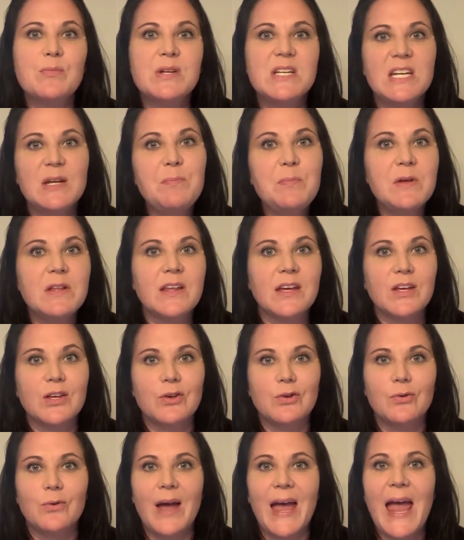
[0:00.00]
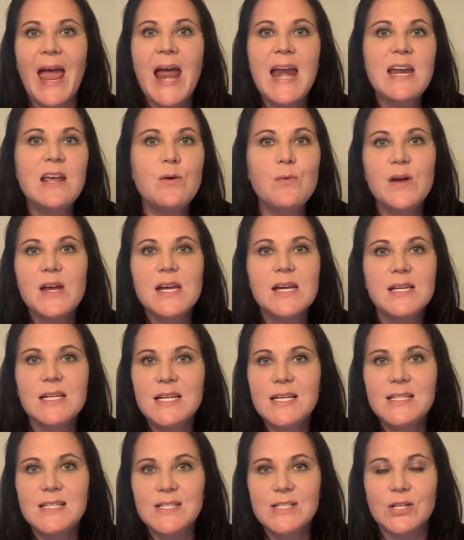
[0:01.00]
manipulate you any way it
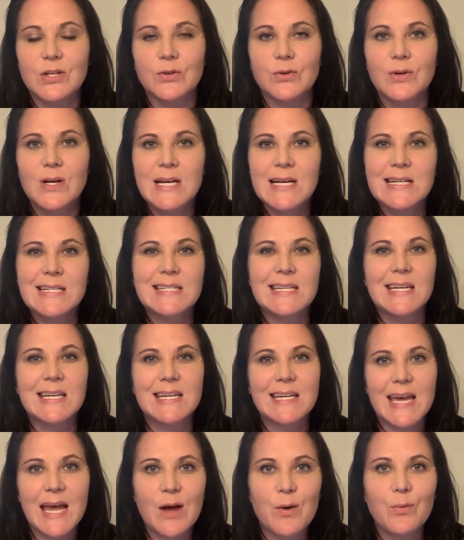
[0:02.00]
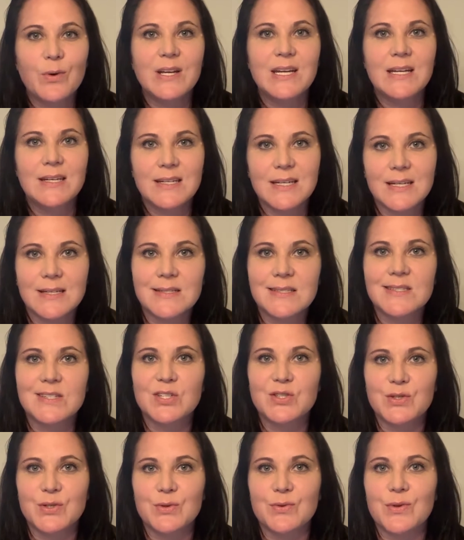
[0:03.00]
needs to get what it needs to
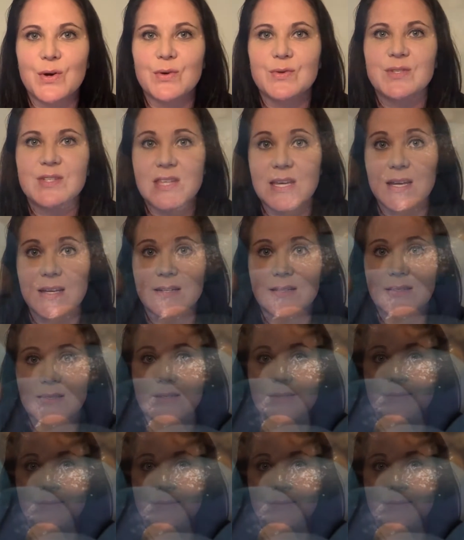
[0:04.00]
do those things.